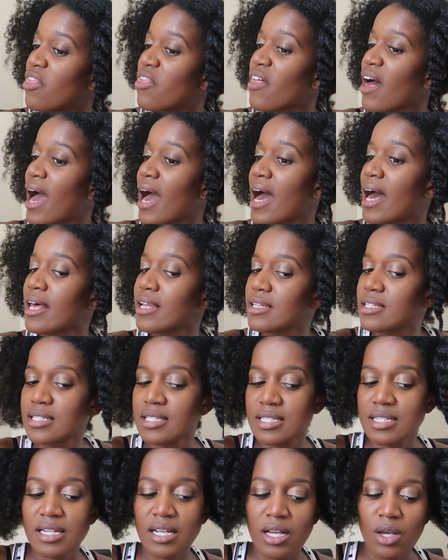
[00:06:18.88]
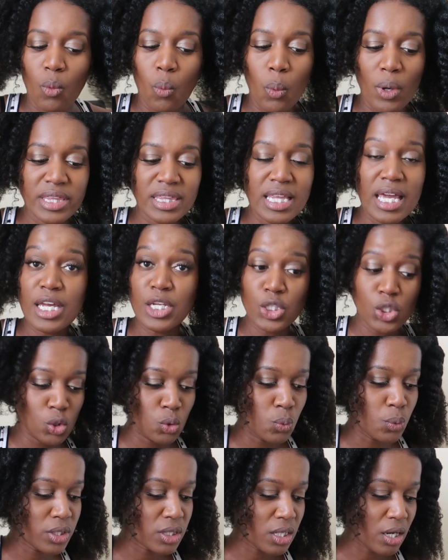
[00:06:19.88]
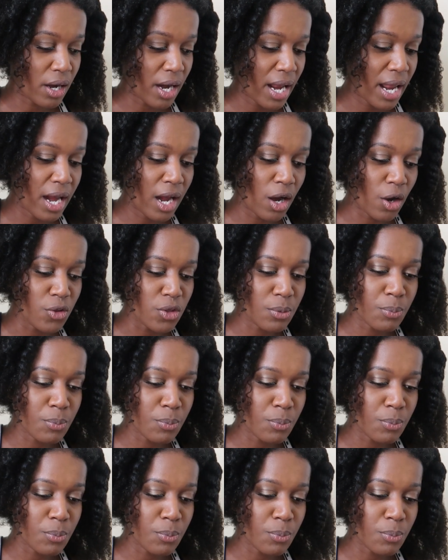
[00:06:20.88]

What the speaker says: that what they do with their hair,